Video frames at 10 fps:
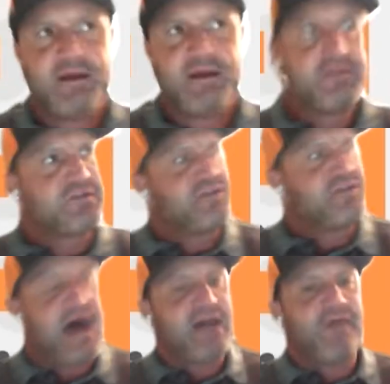there's
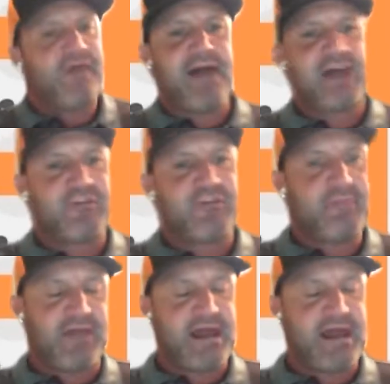not a lot of them
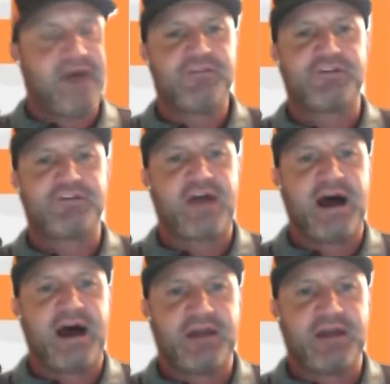that have the
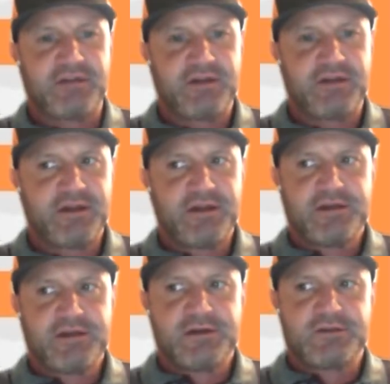drive
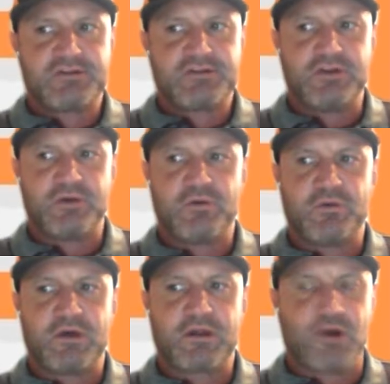to
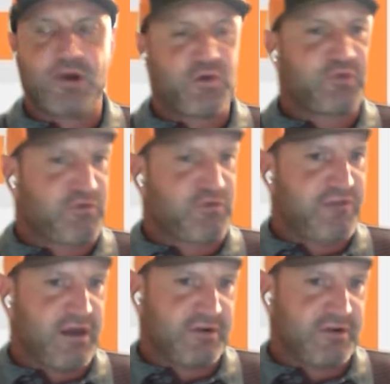go through
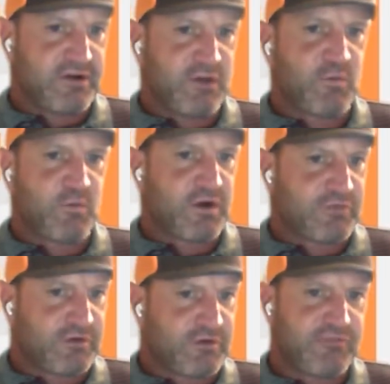failure and work
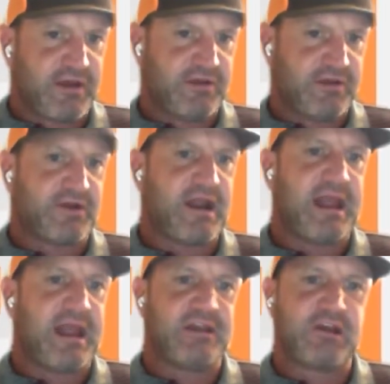through failure
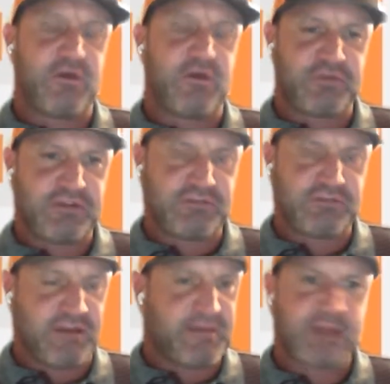and to go through these
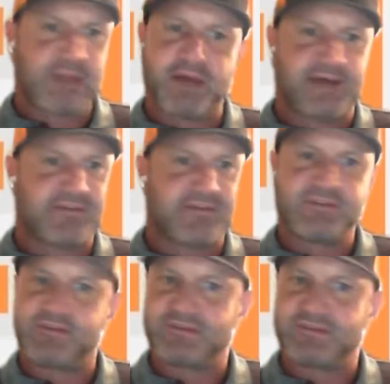feedback
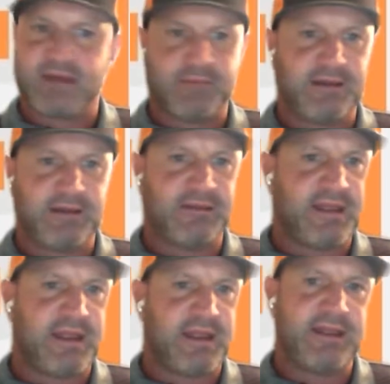processes.
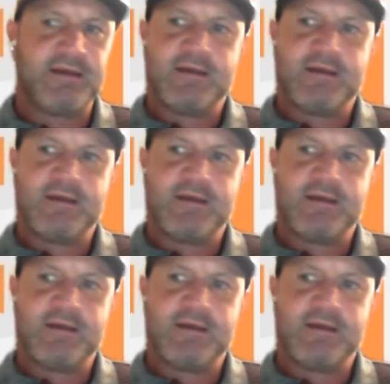They